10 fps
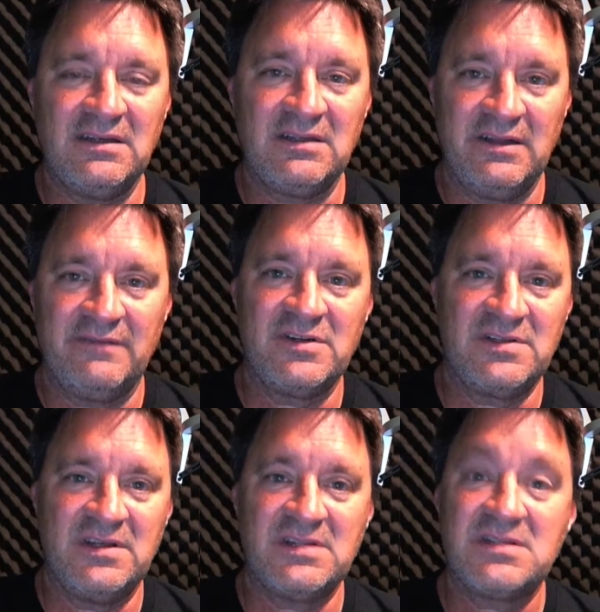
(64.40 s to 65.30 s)
delivers
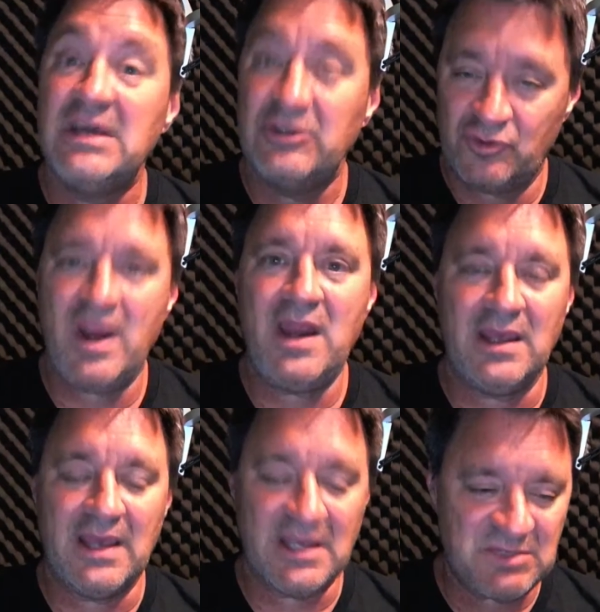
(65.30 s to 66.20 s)
this
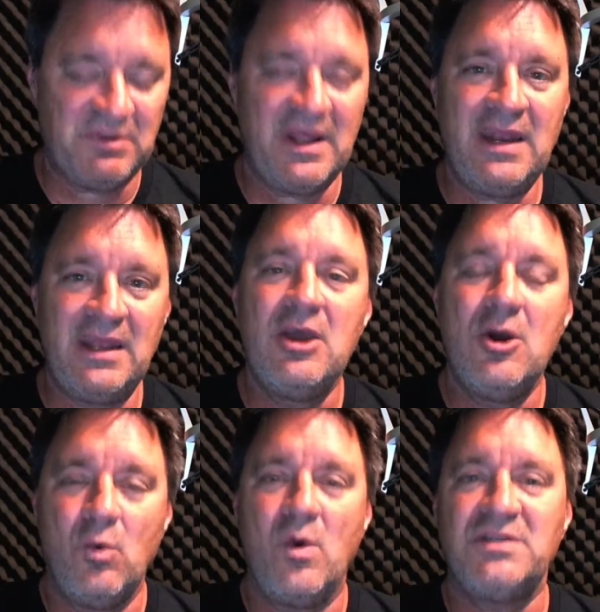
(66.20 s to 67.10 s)
training, explaining
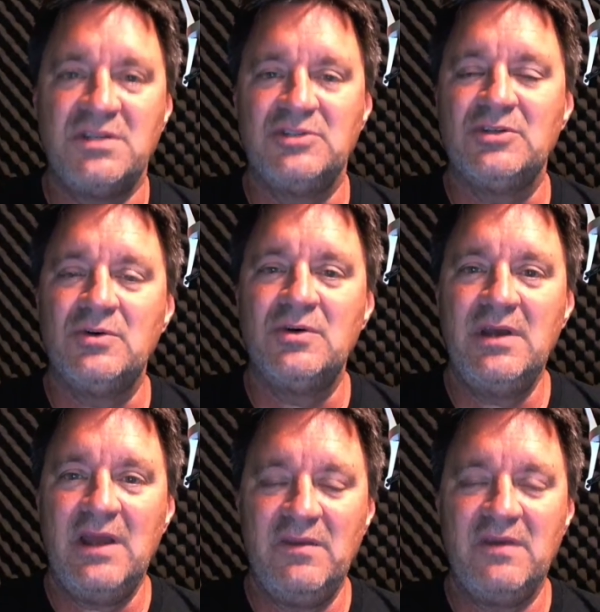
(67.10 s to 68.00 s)
what to do
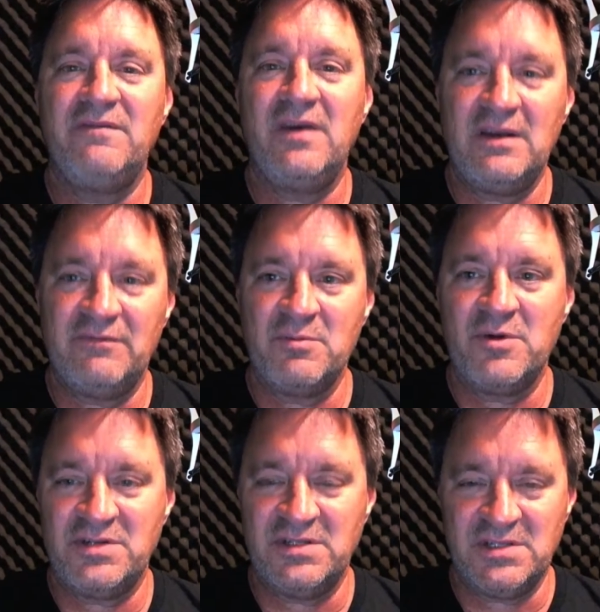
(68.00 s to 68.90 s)
in the event of
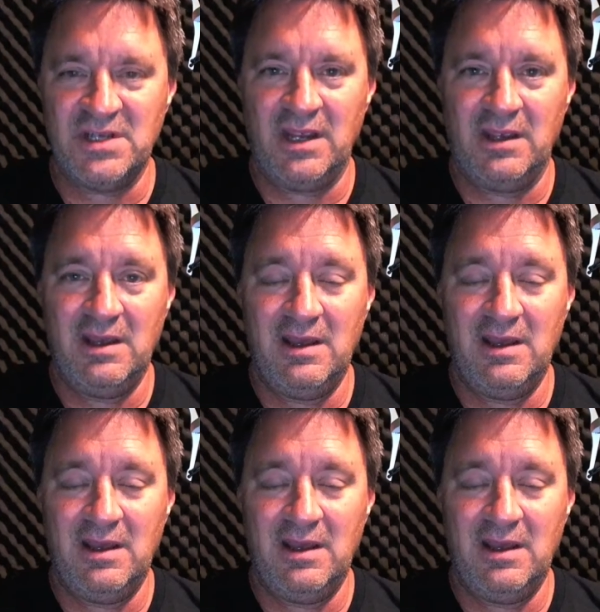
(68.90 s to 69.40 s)
emergency?